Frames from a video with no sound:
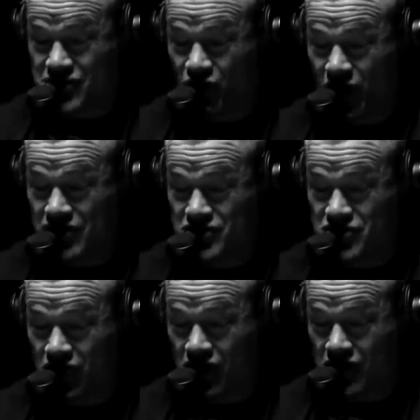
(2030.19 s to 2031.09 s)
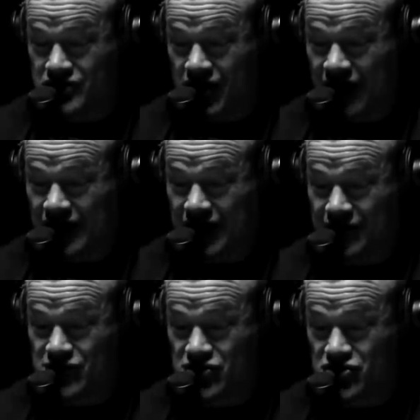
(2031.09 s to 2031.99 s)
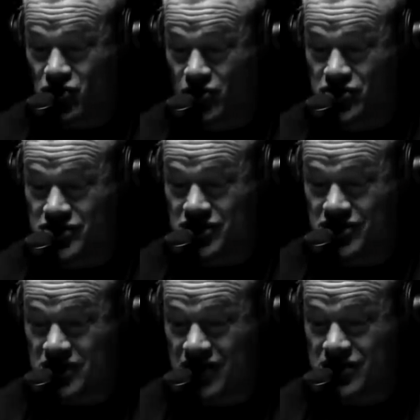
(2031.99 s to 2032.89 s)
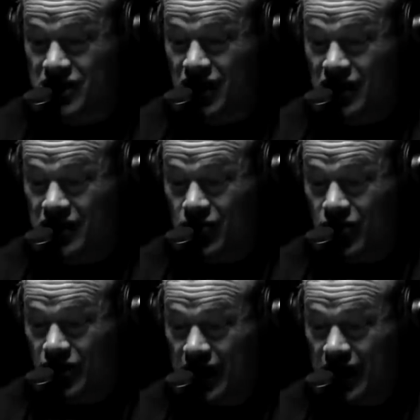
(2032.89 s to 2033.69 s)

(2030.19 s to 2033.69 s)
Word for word: a righteous cause and gives his soldiers success, he will